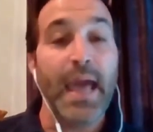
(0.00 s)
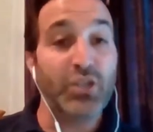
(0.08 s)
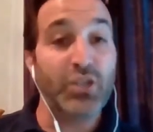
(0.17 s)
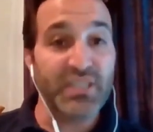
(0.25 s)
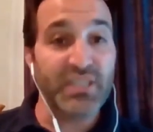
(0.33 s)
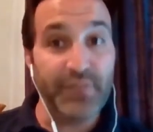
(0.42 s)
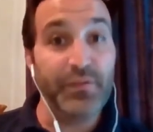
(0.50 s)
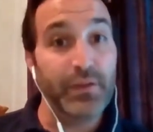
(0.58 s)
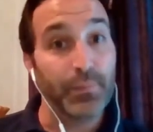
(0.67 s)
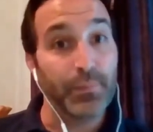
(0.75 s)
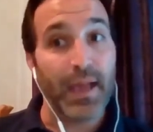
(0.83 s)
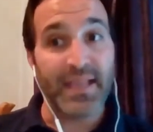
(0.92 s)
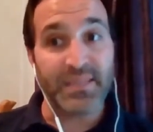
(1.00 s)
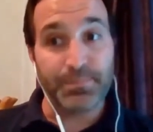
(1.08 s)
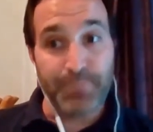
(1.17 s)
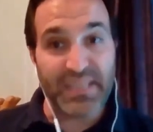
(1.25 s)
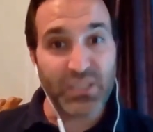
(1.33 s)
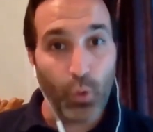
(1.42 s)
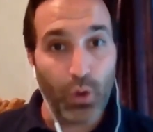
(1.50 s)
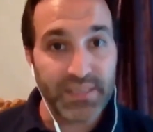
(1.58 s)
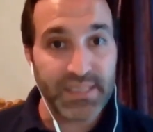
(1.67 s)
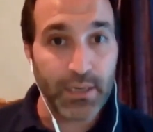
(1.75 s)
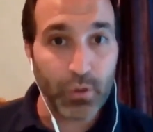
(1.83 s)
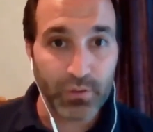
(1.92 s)
and just giving them as best
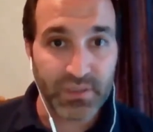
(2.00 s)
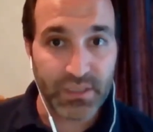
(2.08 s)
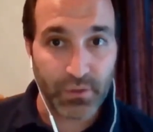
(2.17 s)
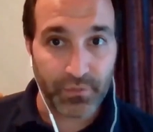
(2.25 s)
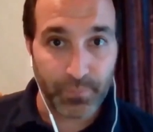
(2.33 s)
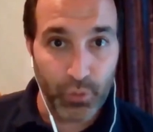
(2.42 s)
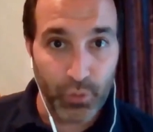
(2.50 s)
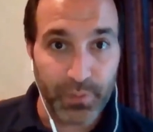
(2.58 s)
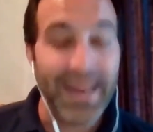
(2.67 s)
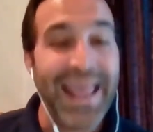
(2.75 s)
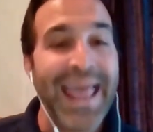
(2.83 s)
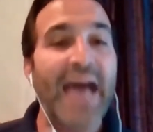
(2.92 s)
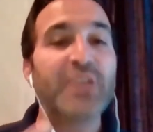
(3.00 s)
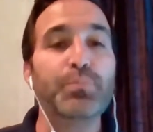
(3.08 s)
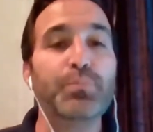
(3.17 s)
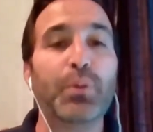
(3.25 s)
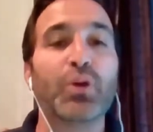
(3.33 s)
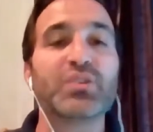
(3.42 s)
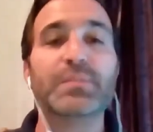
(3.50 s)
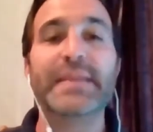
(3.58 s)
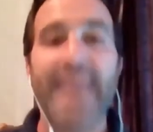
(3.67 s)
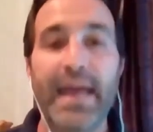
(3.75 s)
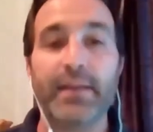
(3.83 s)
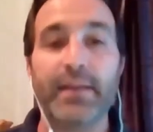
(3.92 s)
quality and quantity of movement as you possibly
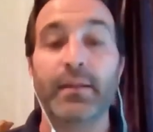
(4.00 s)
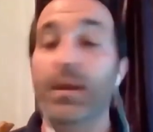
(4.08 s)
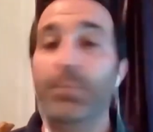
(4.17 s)
can.